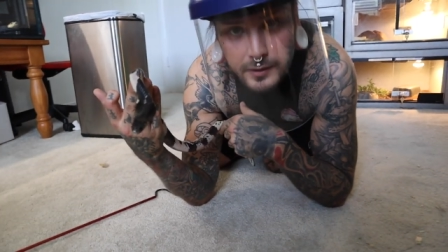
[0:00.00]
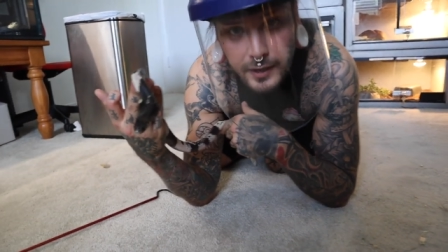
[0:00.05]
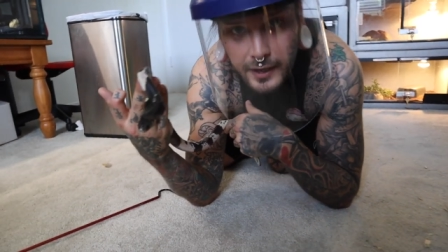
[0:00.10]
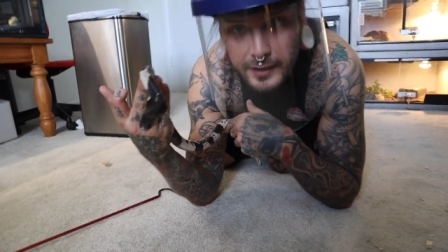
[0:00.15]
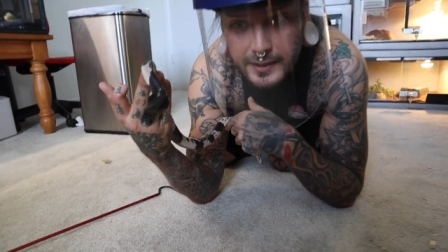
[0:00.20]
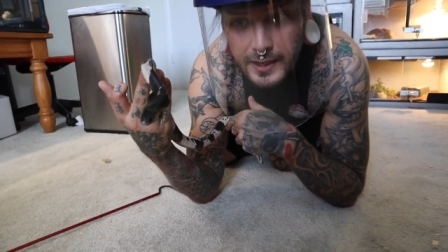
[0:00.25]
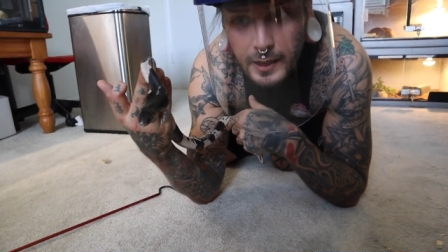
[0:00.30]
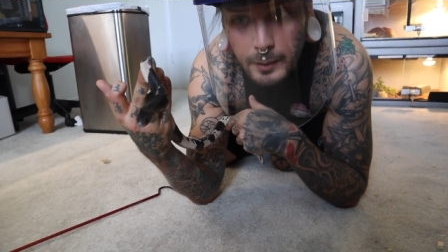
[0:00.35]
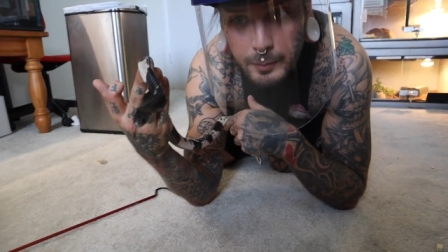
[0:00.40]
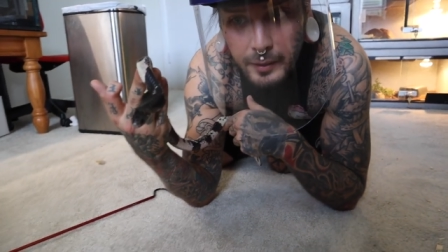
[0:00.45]

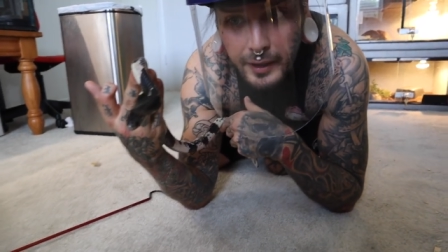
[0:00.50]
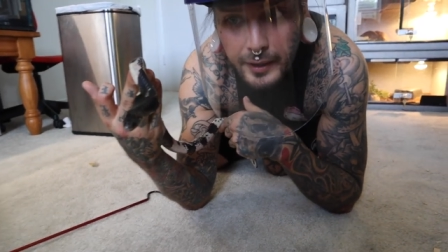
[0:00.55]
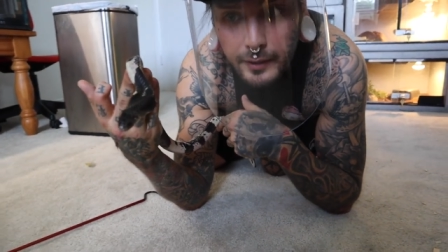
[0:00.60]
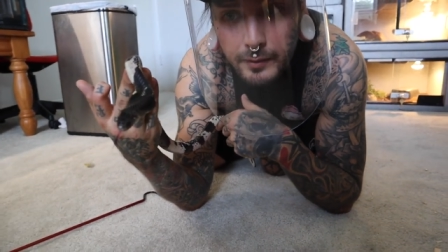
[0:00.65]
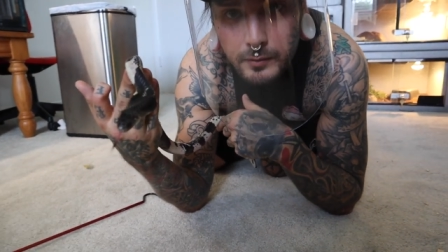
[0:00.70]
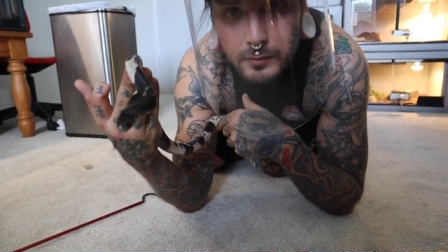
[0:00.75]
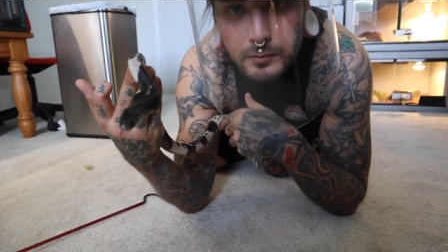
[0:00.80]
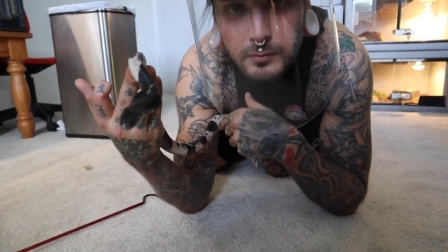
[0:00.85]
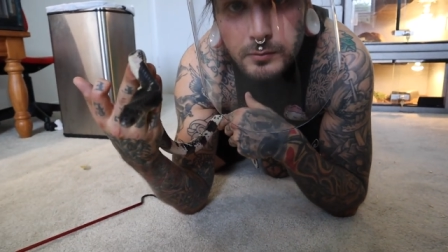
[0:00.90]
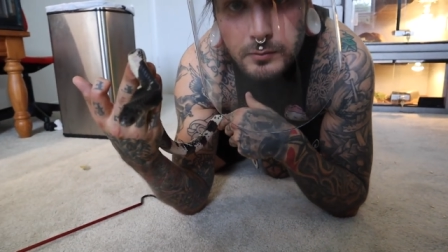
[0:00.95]
not that bad.
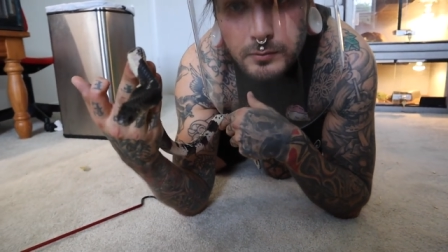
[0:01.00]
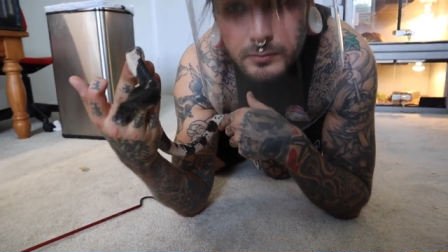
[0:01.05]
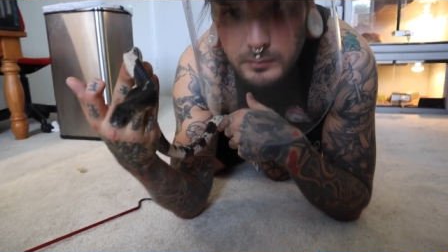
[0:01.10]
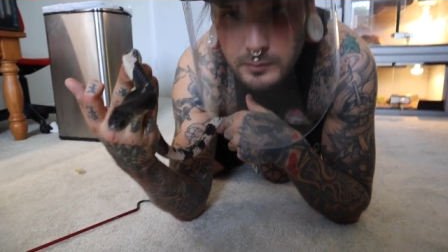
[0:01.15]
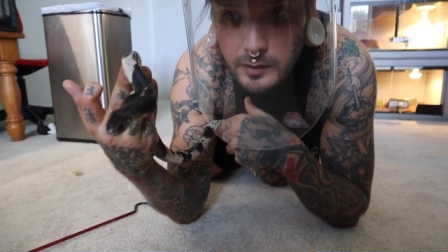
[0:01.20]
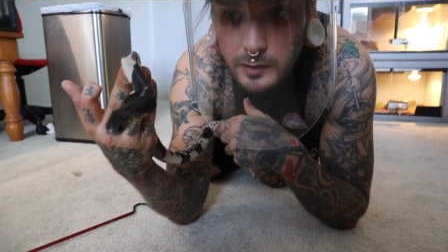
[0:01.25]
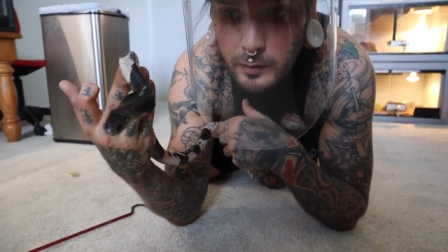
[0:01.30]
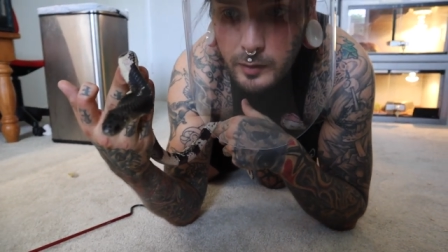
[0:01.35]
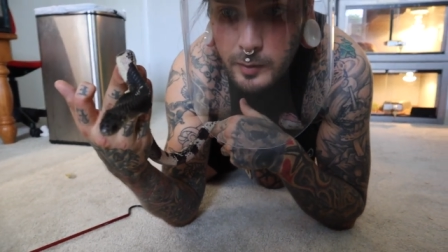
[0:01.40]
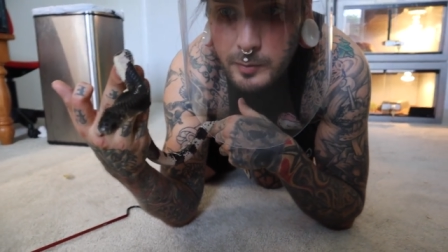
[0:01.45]

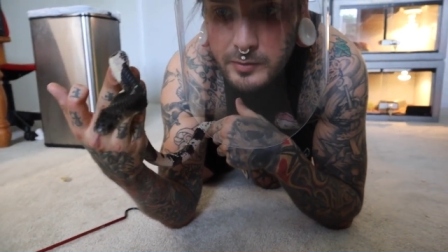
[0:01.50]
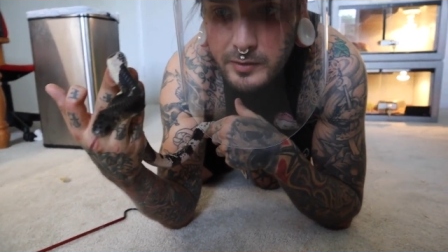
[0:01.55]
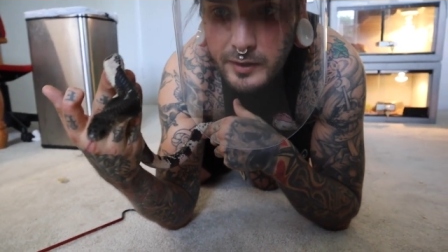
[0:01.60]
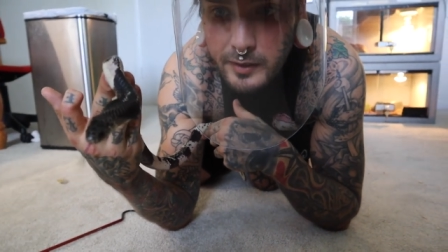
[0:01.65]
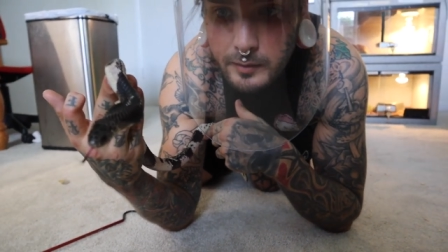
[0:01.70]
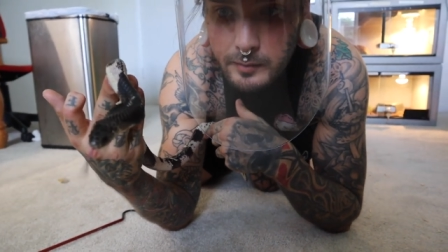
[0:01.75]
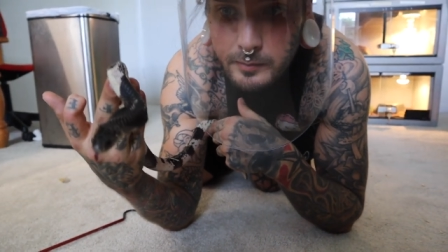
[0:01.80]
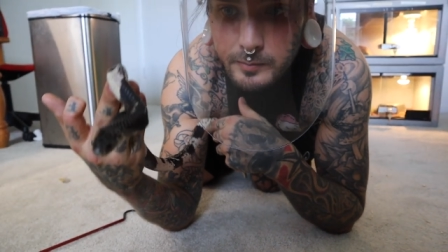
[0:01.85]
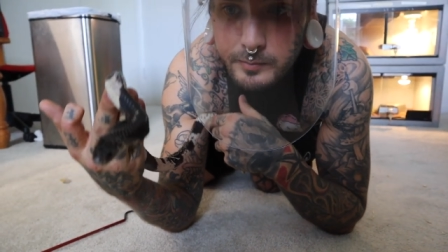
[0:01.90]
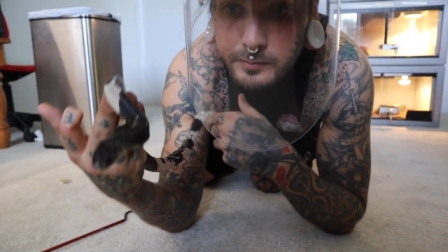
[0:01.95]
You know what I'm
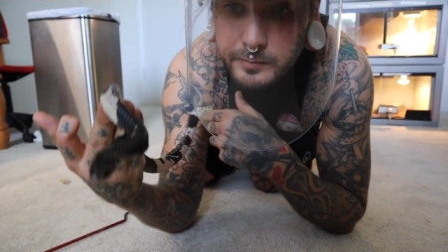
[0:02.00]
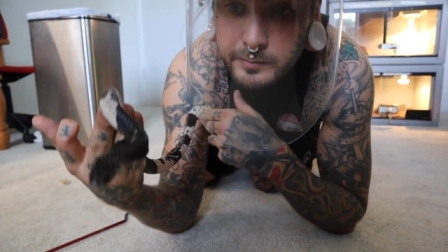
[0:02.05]
saying?